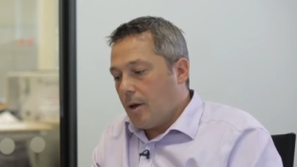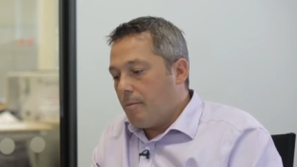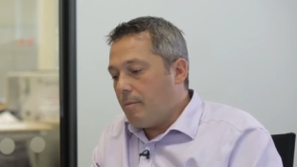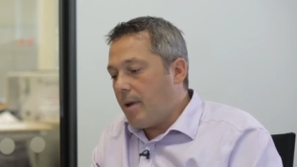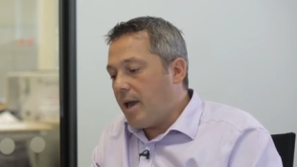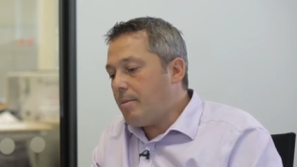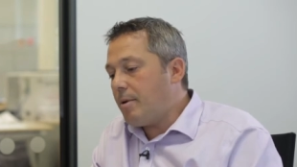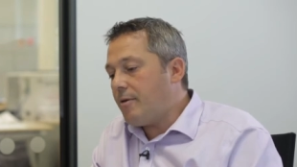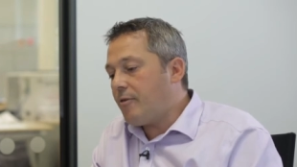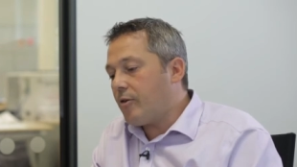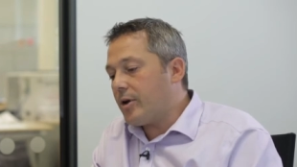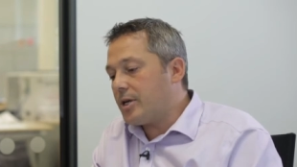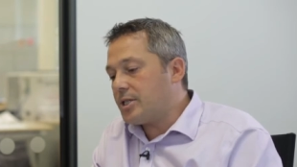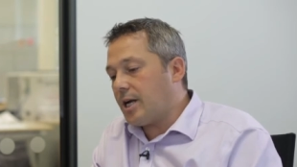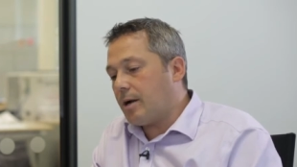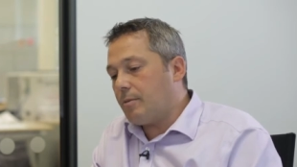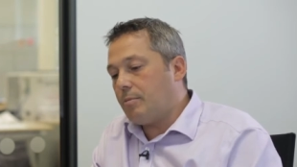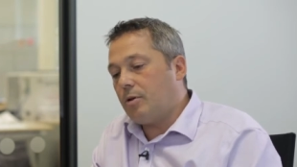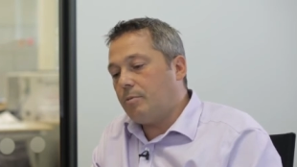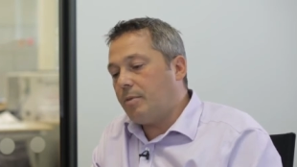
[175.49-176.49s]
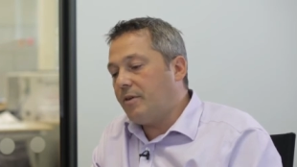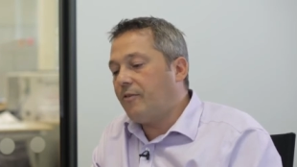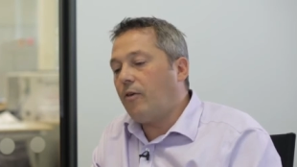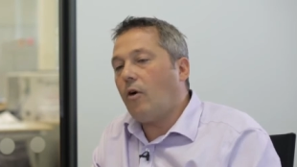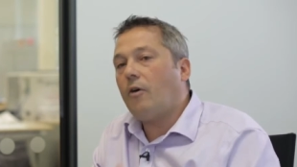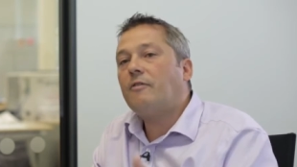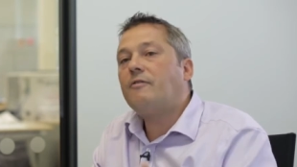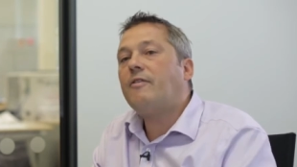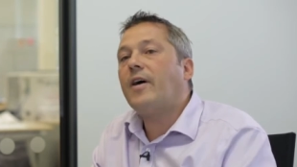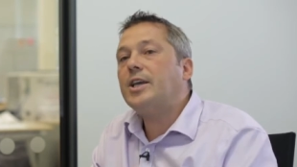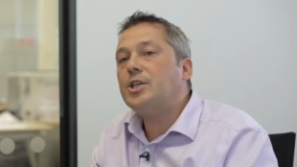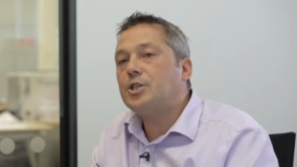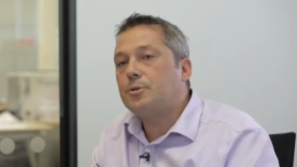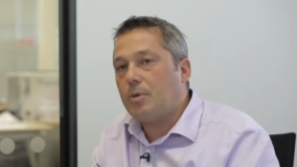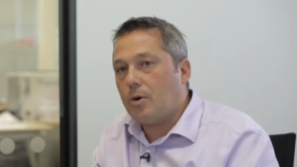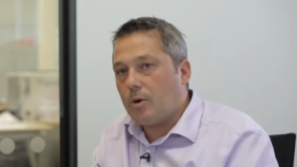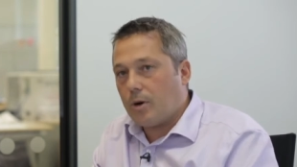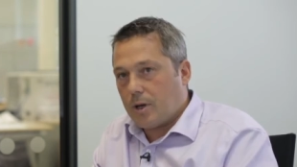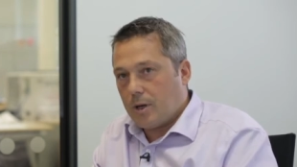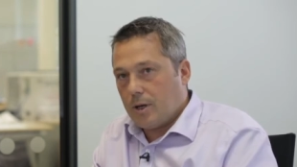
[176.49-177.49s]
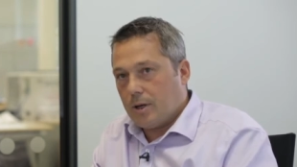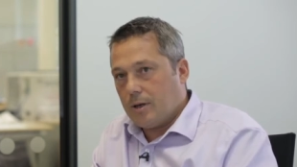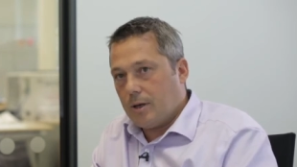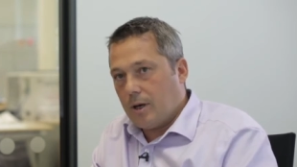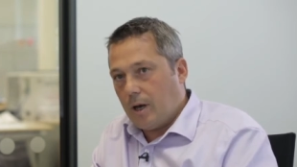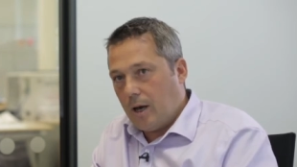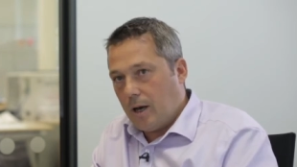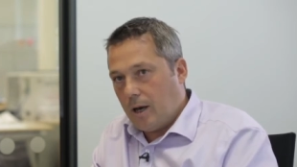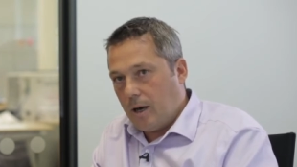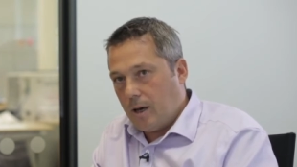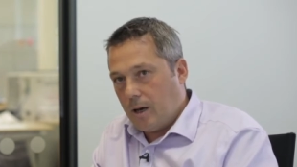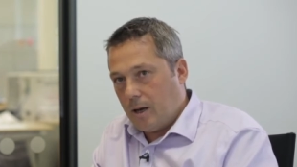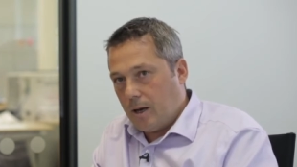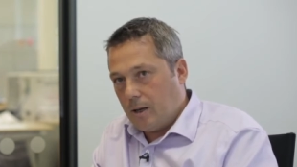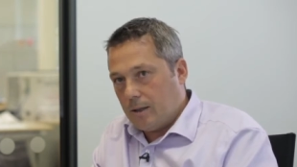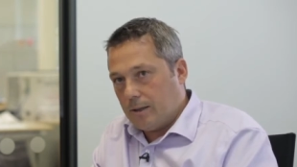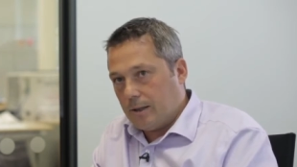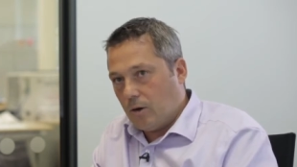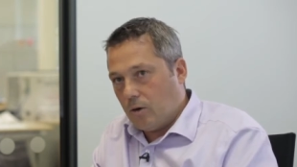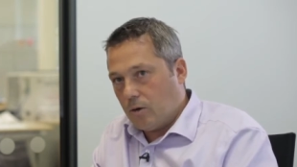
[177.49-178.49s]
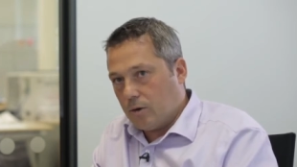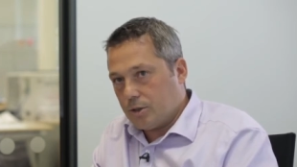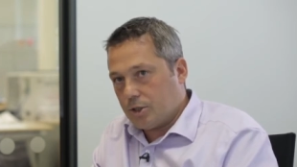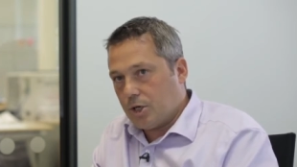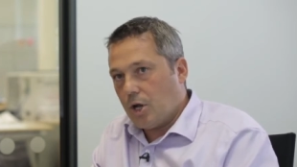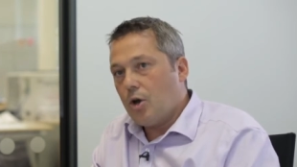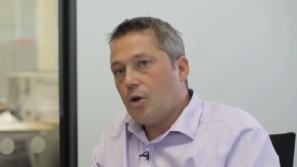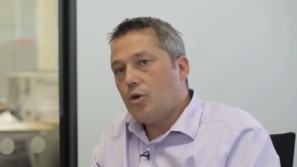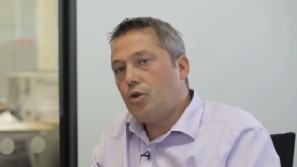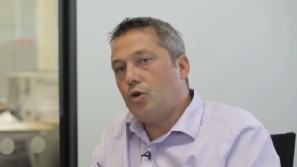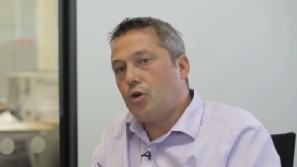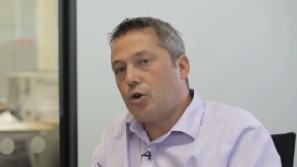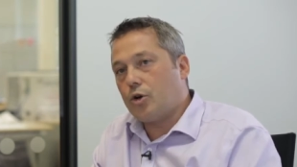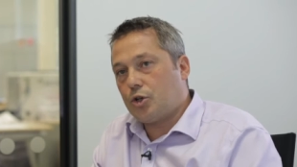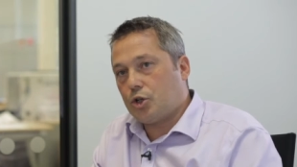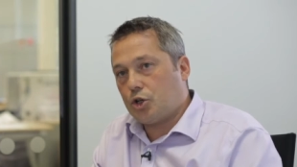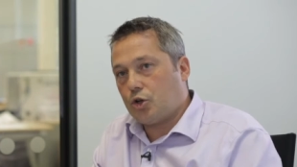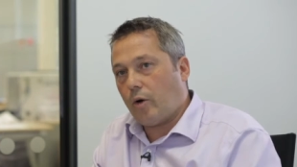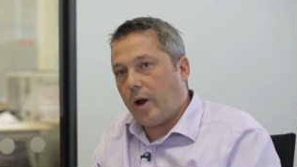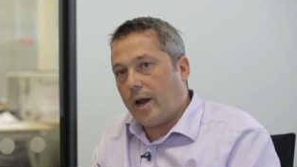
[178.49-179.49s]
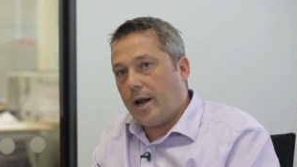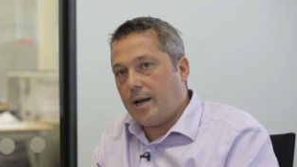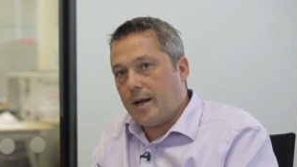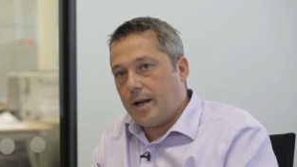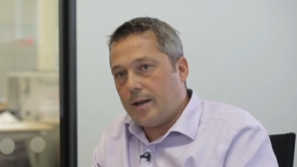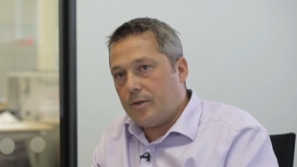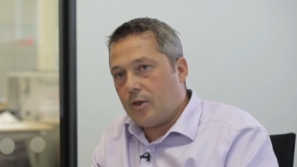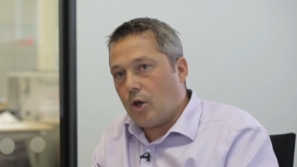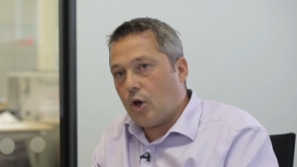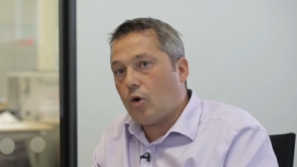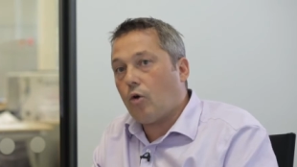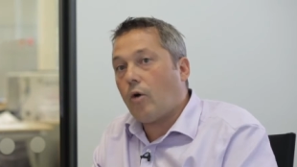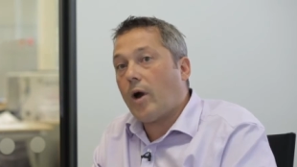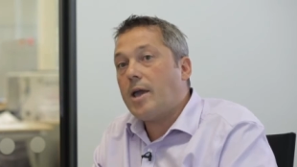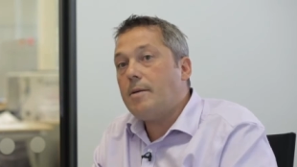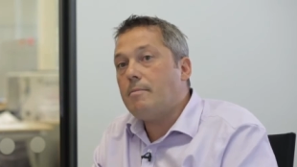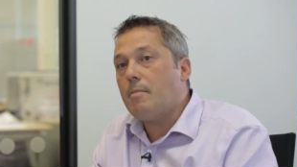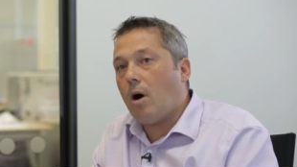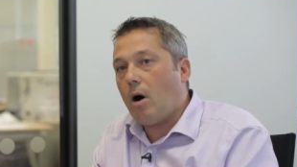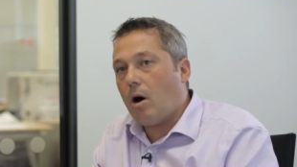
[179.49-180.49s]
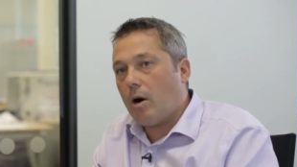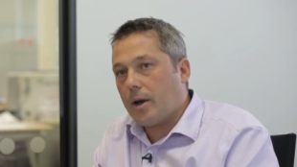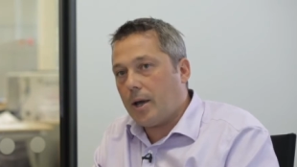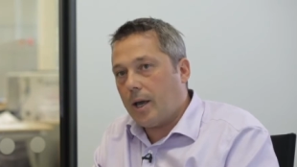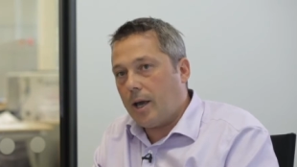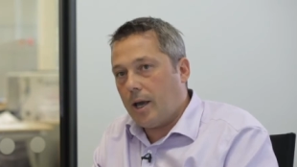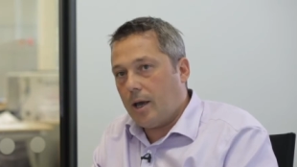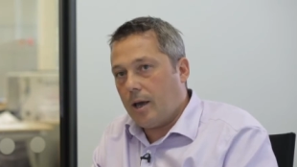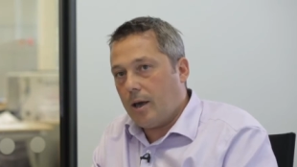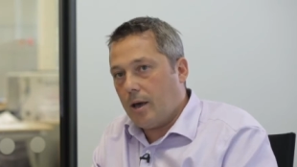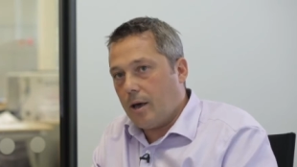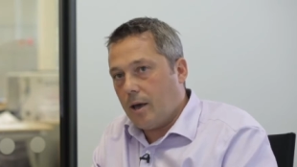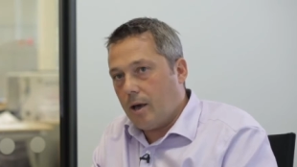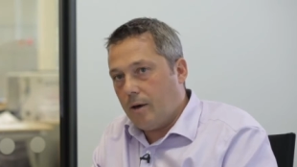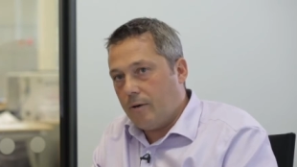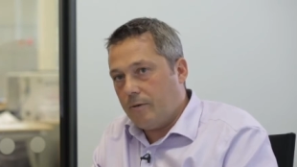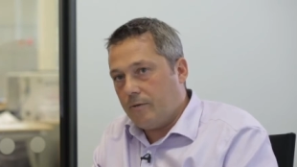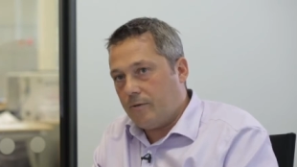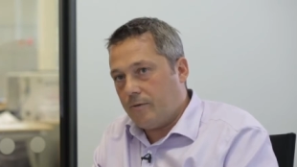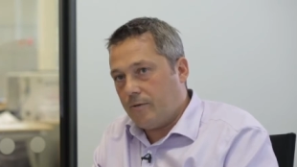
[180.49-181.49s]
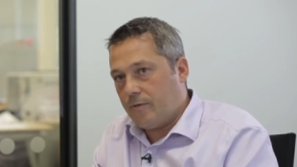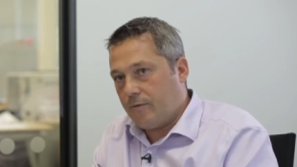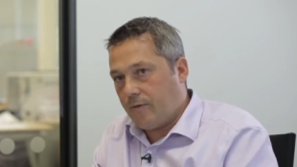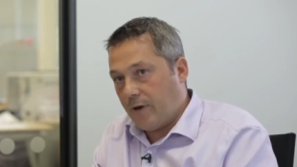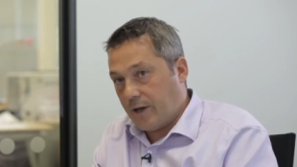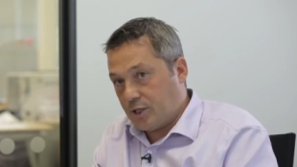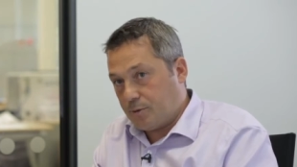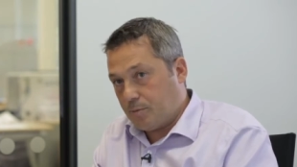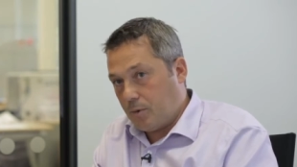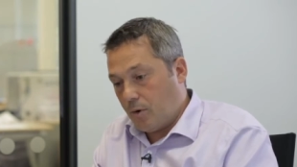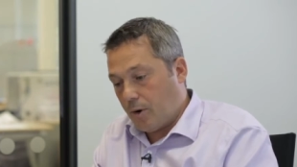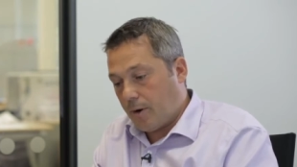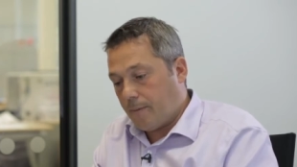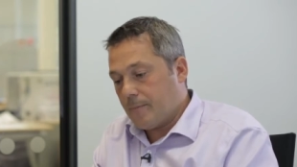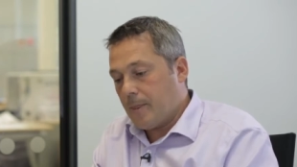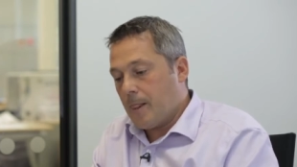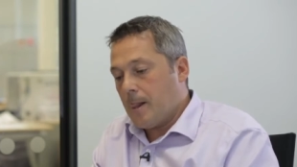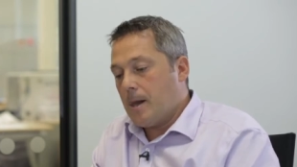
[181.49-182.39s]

Maybe, for example, before Facebook launched, you could trade in the grey market of Facebook.